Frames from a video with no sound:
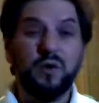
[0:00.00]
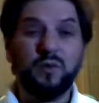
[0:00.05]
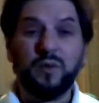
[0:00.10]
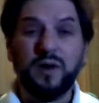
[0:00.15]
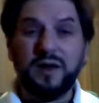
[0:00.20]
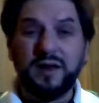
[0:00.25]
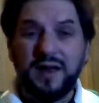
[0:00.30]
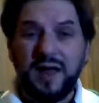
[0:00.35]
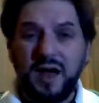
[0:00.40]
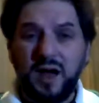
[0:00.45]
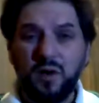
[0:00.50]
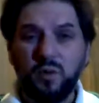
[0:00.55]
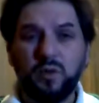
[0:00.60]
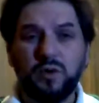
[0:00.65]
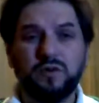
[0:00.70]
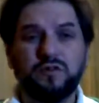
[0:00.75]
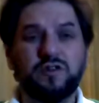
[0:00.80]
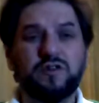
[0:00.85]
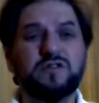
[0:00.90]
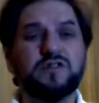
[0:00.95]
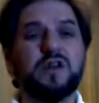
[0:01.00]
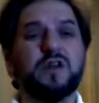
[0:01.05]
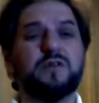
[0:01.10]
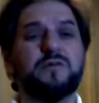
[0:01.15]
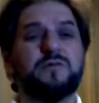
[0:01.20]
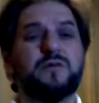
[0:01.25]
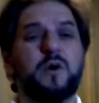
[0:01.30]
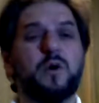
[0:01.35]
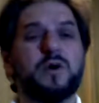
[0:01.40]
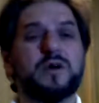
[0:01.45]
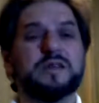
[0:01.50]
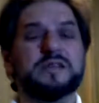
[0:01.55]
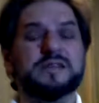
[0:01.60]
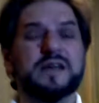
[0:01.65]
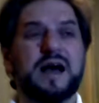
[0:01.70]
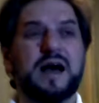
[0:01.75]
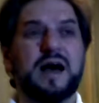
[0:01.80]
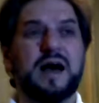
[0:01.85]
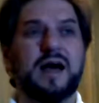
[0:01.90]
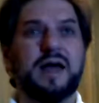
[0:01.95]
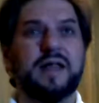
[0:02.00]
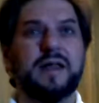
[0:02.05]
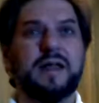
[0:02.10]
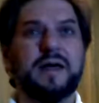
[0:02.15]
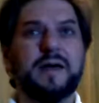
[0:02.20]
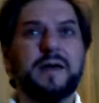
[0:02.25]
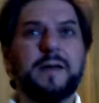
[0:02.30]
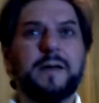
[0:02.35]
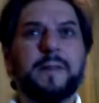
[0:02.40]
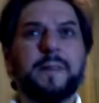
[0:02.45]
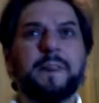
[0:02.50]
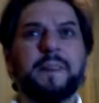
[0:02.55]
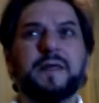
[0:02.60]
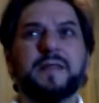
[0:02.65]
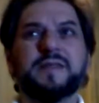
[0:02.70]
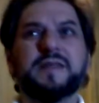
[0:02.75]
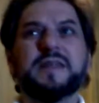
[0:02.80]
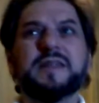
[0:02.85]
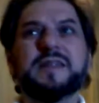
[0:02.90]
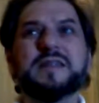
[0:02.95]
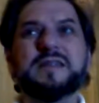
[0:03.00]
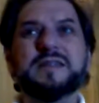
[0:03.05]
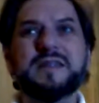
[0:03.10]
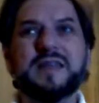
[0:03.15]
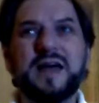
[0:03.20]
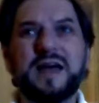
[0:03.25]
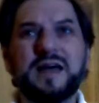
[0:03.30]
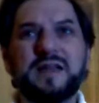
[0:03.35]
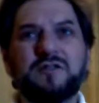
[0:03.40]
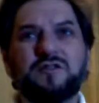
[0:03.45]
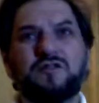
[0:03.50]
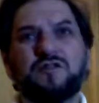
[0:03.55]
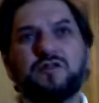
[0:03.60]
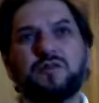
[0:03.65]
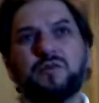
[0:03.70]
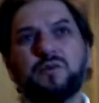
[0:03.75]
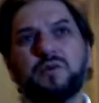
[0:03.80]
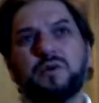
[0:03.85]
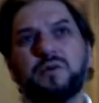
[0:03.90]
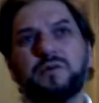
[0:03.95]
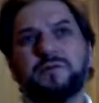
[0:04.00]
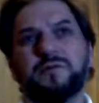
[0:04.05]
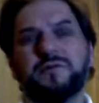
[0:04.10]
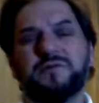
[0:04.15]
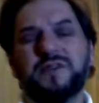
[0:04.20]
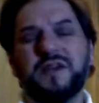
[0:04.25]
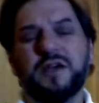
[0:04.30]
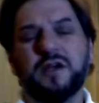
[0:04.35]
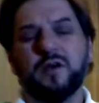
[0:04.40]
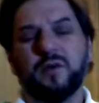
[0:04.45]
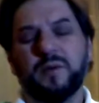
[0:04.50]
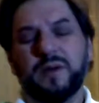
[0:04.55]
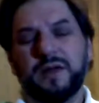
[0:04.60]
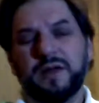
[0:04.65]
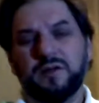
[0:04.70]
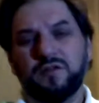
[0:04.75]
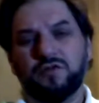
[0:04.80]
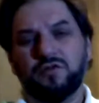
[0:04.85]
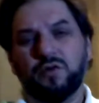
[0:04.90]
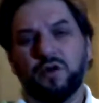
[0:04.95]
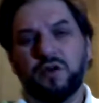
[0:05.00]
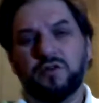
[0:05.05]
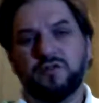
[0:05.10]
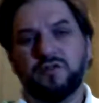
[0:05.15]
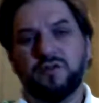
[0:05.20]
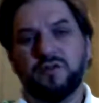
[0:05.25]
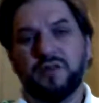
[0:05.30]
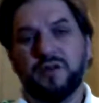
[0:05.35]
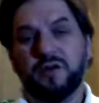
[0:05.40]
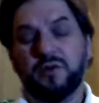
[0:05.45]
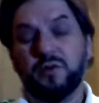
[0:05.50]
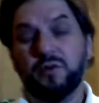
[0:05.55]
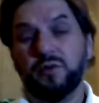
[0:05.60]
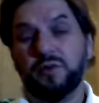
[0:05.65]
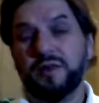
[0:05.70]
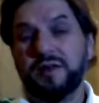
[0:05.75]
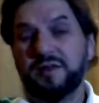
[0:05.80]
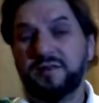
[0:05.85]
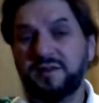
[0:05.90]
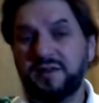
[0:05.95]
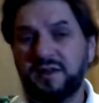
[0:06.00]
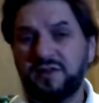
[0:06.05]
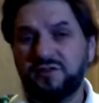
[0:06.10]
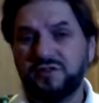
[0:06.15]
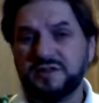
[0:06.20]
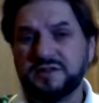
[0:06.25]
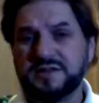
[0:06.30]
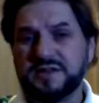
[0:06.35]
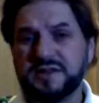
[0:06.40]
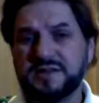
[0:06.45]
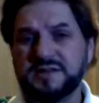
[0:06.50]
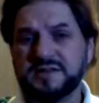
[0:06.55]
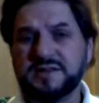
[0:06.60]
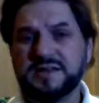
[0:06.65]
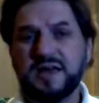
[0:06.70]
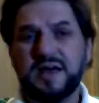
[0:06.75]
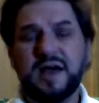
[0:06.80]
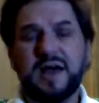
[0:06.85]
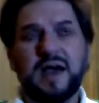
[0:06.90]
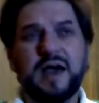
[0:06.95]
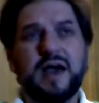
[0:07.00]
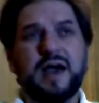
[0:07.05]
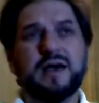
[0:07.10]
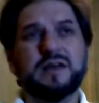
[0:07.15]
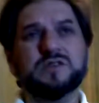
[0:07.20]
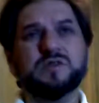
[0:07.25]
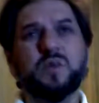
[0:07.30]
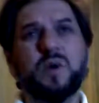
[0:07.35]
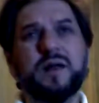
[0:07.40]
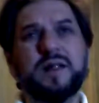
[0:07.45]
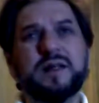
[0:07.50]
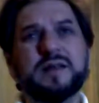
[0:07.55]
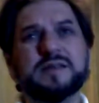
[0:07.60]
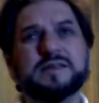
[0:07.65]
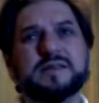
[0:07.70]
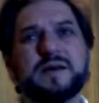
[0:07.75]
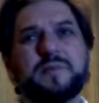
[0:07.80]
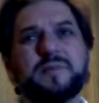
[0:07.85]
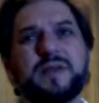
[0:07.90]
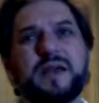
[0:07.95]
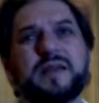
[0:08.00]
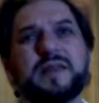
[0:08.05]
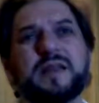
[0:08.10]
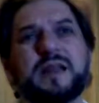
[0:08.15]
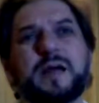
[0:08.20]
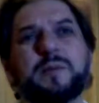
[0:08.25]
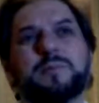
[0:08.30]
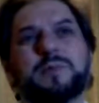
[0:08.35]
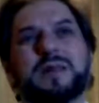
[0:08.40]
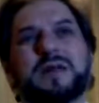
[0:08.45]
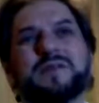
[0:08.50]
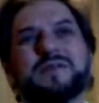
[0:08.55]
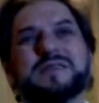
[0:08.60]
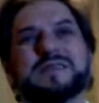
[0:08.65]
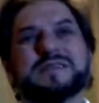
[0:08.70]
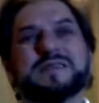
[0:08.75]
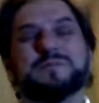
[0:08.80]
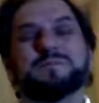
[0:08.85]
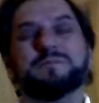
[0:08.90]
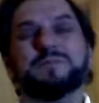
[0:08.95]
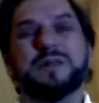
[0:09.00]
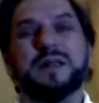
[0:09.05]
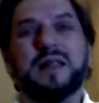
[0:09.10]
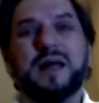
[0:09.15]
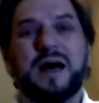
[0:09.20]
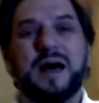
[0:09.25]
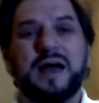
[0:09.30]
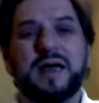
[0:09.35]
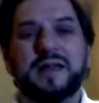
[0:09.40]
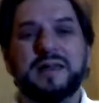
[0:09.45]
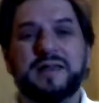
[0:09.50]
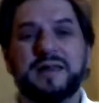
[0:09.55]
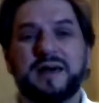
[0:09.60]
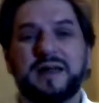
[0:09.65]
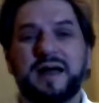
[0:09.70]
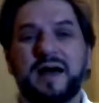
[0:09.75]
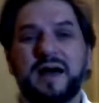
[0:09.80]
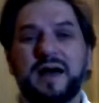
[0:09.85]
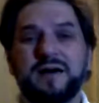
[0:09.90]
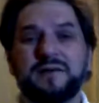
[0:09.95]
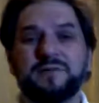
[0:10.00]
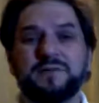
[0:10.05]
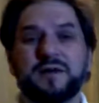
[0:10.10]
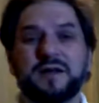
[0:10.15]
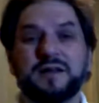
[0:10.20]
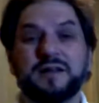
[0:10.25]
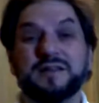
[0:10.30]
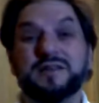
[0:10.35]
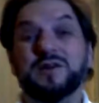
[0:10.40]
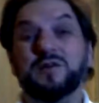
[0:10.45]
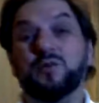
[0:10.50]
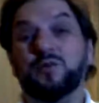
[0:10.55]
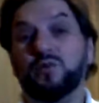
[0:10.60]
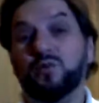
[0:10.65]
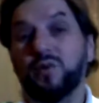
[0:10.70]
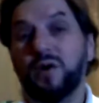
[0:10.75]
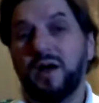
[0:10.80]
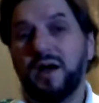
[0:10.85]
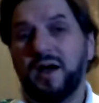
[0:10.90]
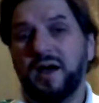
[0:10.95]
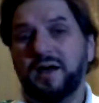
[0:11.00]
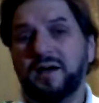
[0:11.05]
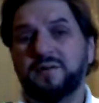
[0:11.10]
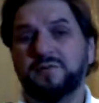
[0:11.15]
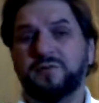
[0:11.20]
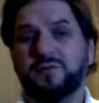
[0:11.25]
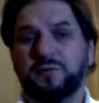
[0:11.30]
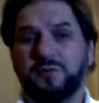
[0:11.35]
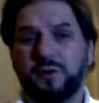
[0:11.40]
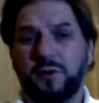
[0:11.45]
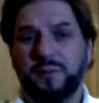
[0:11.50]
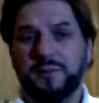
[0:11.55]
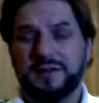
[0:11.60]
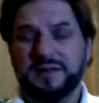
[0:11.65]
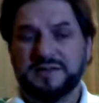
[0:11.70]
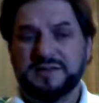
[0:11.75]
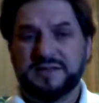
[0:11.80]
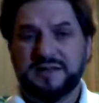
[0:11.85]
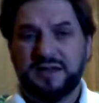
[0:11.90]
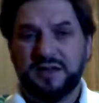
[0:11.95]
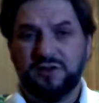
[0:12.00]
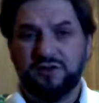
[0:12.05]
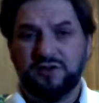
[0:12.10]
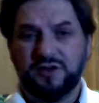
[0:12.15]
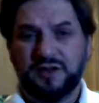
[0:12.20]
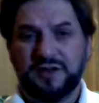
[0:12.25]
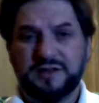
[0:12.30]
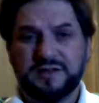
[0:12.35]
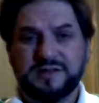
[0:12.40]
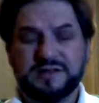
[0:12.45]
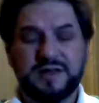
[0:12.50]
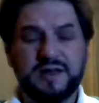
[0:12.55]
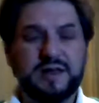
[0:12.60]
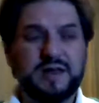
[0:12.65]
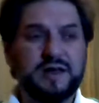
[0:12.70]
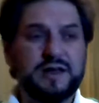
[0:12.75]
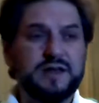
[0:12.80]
Right now, we're just going to focus on the natural fingering structure that Carulli teaches us, as well as something that I believe is implied that I've derived from his teachings.